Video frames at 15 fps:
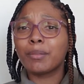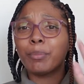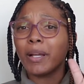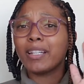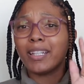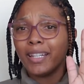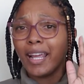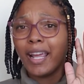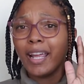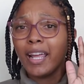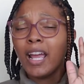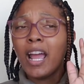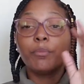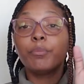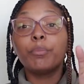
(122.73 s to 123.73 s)
but today.
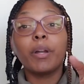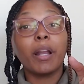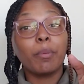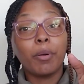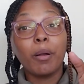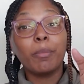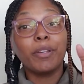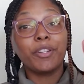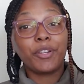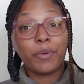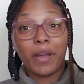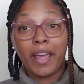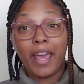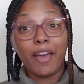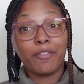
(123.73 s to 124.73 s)
But I promise
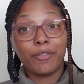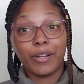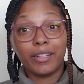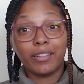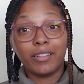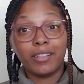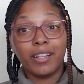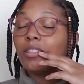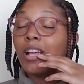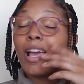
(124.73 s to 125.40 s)
you I have written.